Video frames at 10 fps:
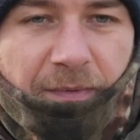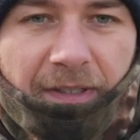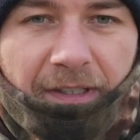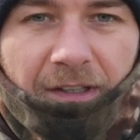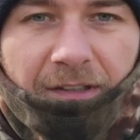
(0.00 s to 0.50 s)

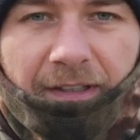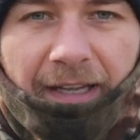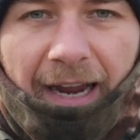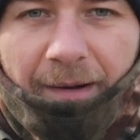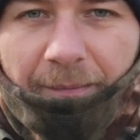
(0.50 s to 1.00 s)
with the other
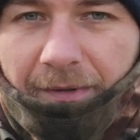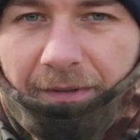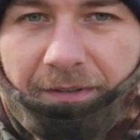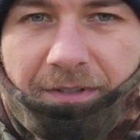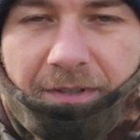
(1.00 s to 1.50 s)

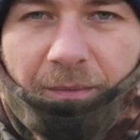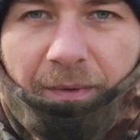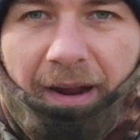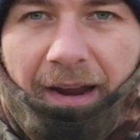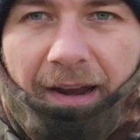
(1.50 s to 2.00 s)
cameras
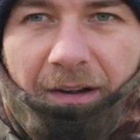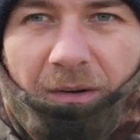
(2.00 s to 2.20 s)
were